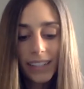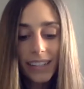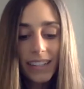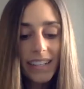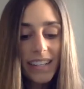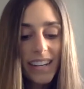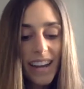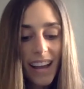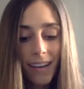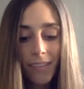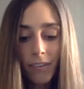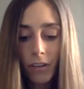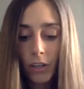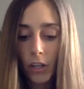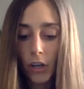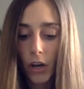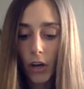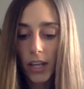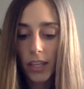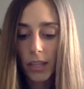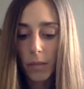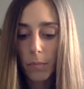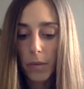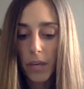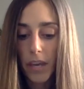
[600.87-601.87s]
Never,
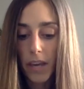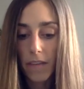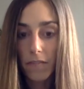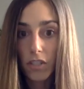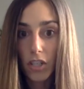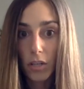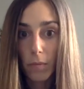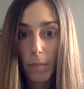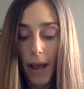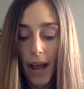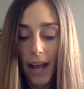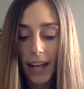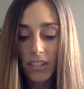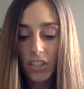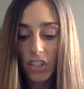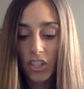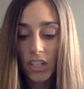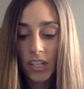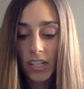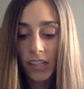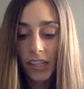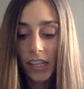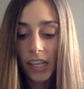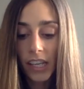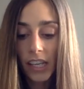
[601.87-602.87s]
cried the BFG
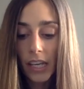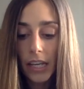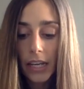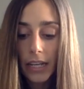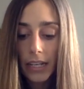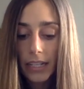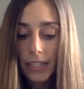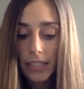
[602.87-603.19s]
passionately.